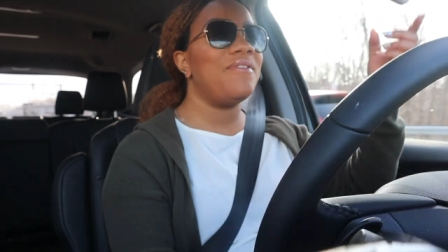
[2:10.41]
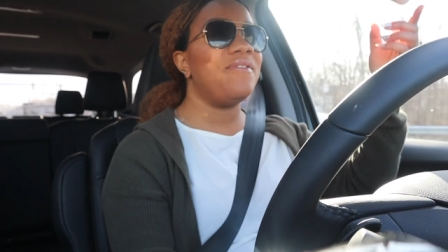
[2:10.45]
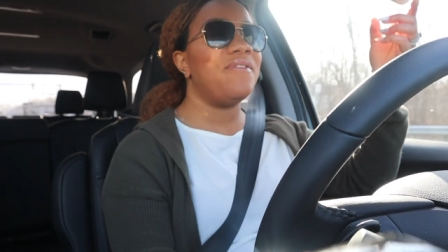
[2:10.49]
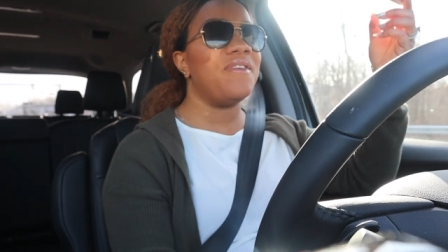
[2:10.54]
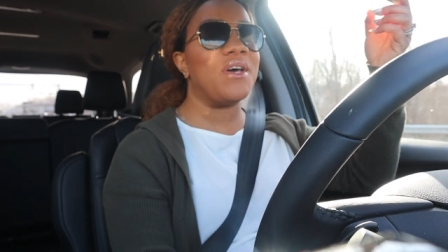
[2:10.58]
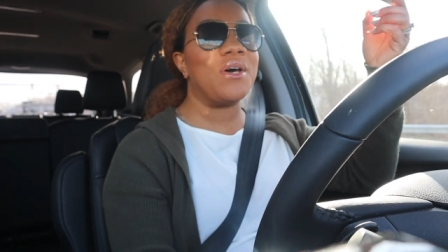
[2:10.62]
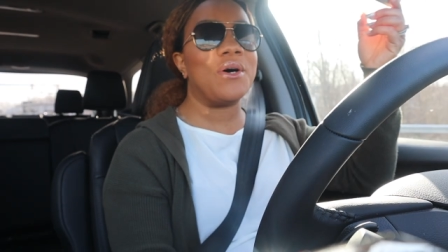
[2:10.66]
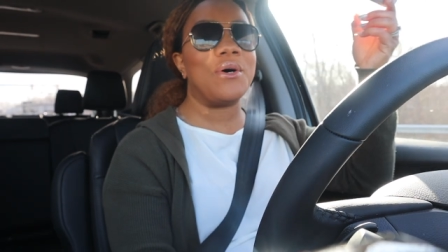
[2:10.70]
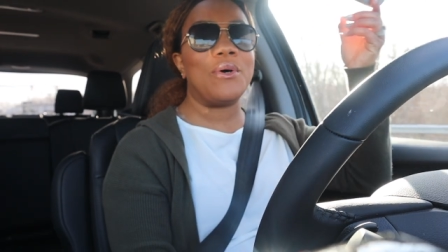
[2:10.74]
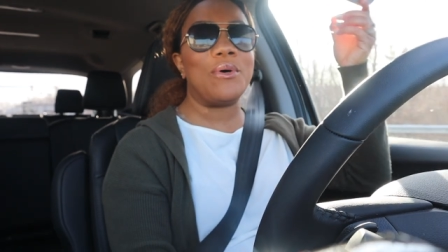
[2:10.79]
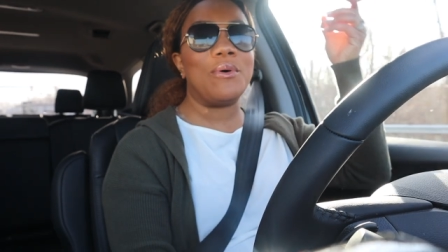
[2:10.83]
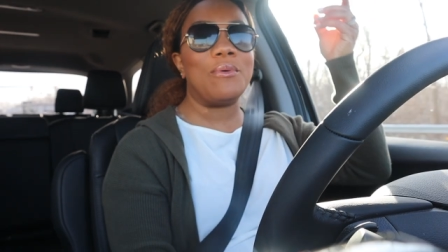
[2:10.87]

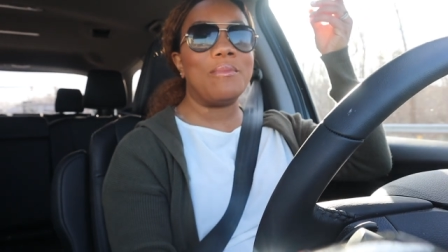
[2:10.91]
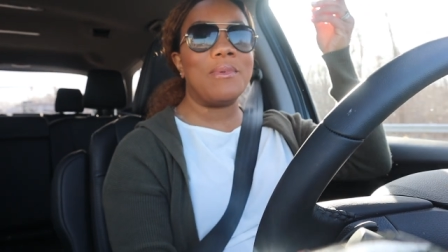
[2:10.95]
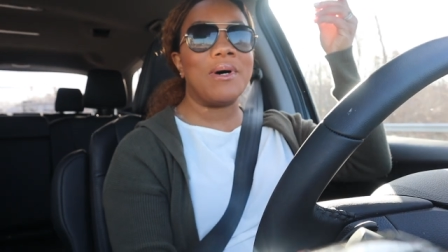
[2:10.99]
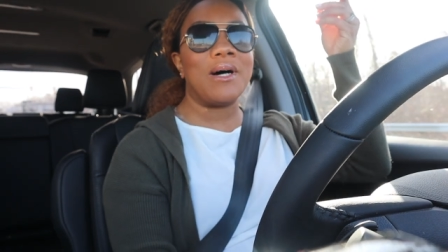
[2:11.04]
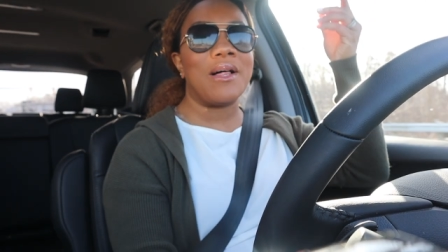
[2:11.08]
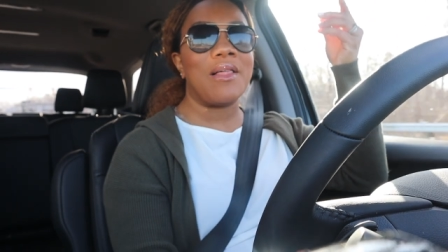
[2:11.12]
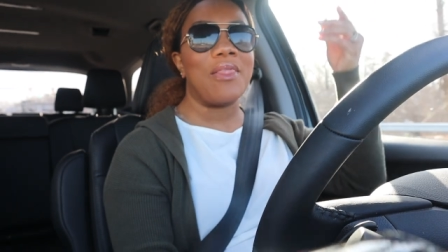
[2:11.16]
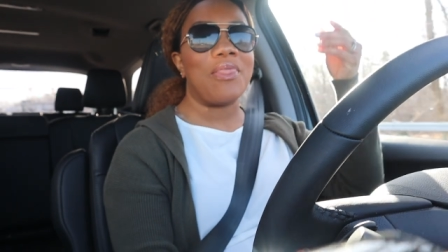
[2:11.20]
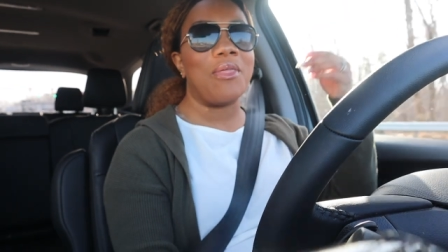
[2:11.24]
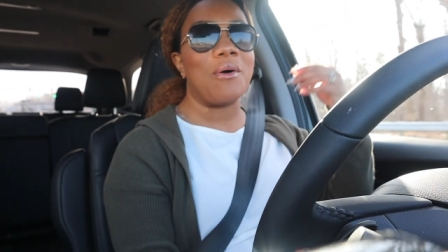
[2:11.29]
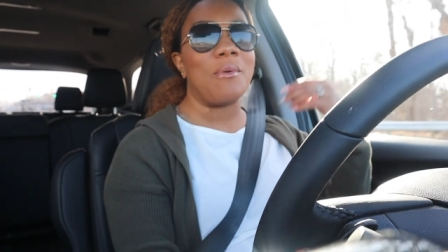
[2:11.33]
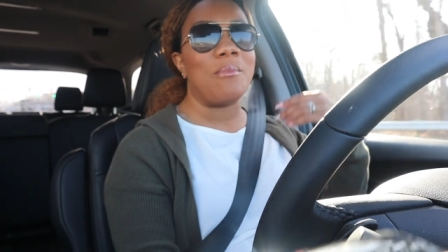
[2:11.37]
film
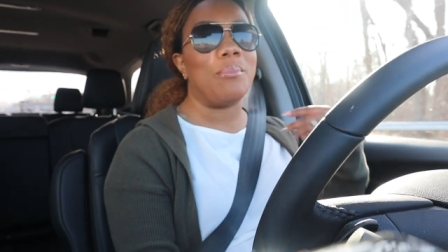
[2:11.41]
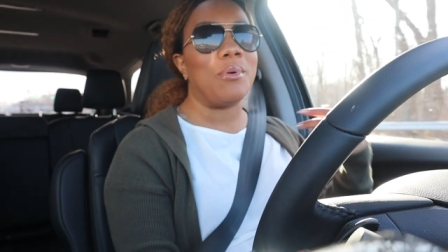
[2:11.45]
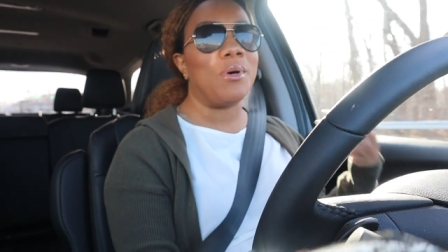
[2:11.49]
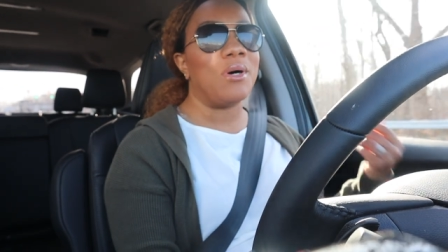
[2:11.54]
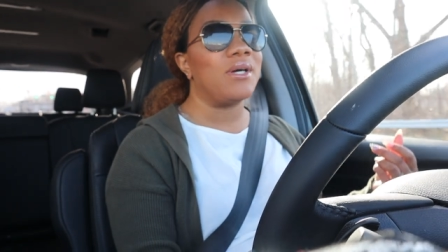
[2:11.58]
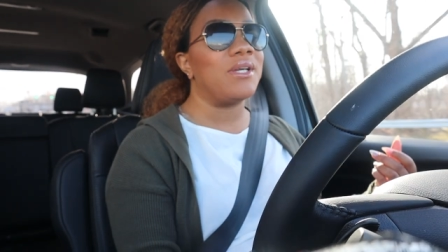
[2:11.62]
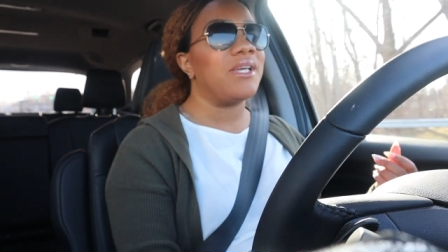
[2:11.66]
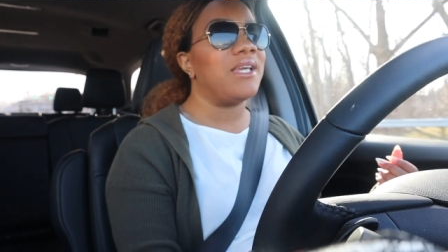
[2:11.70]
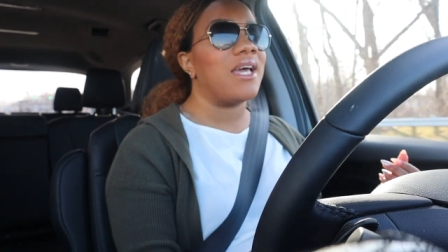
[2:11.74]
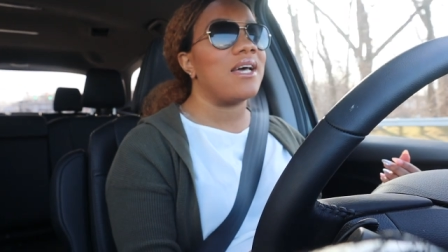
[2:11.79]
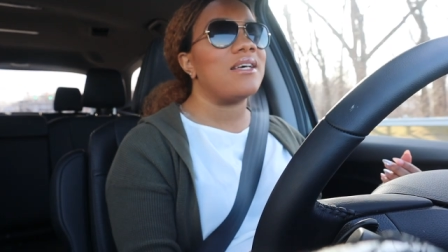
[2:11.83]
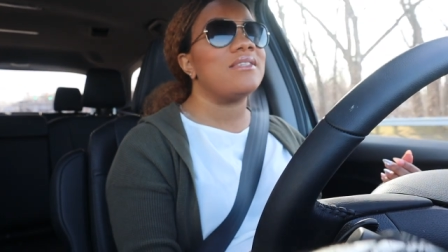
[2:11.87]
the
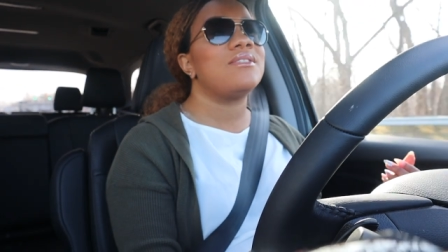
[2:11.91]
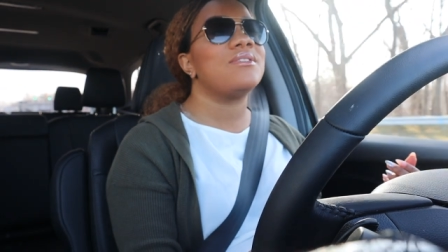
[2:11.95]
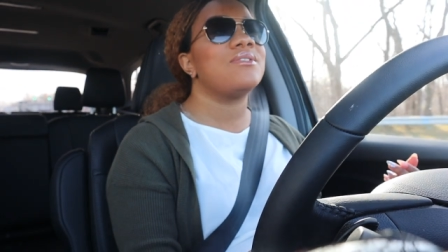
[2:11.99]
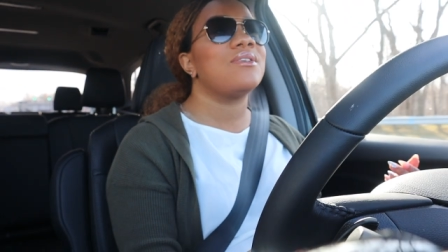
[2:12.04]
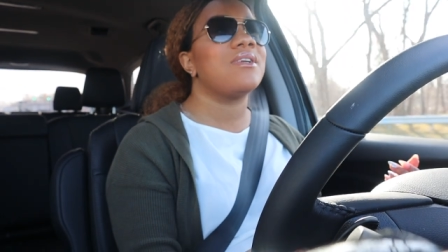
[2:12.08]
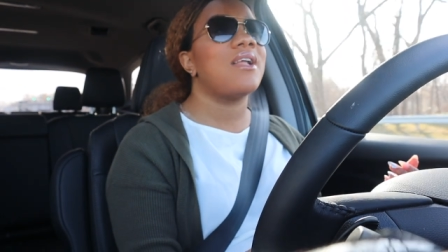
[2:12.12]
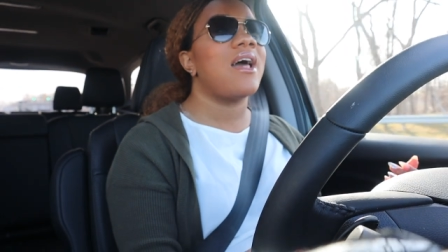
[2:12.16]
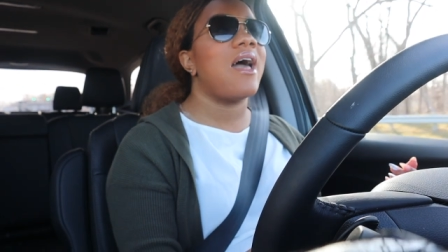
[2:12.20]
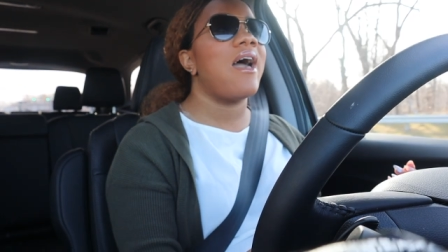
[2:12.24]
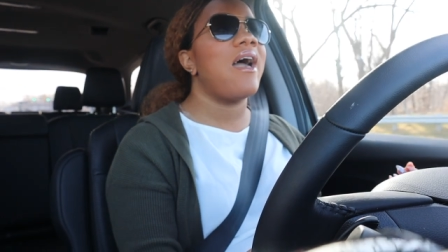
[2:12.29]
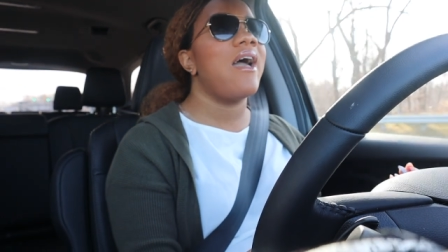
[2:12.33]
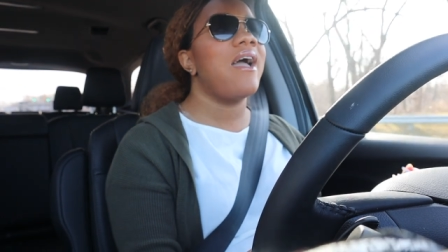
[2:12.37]
book
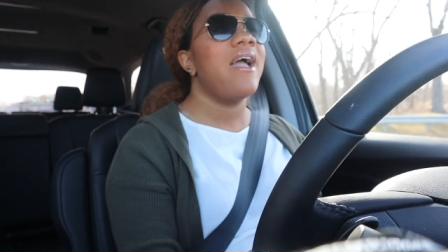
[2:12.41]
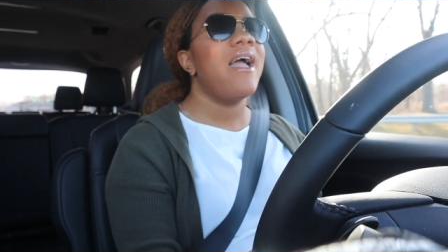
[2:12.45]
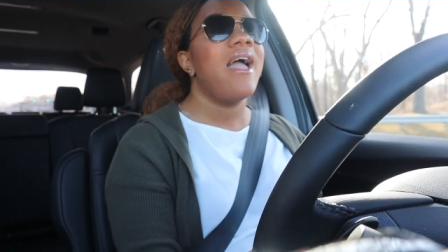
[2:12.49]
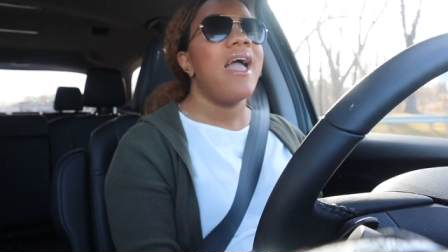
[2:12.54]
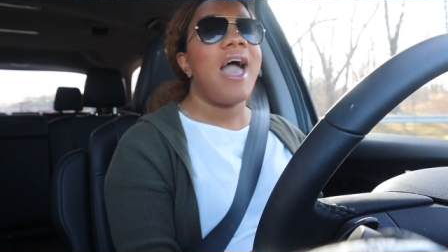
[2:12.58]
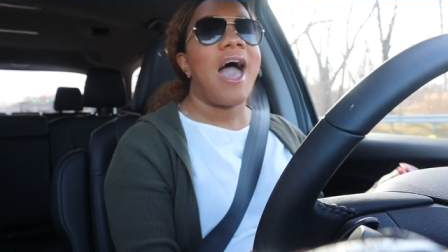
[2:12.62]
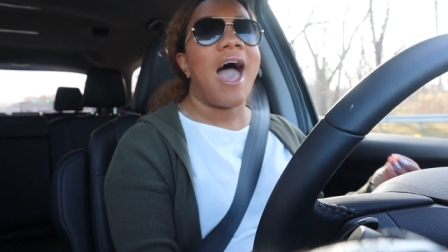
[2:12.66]
yesterday.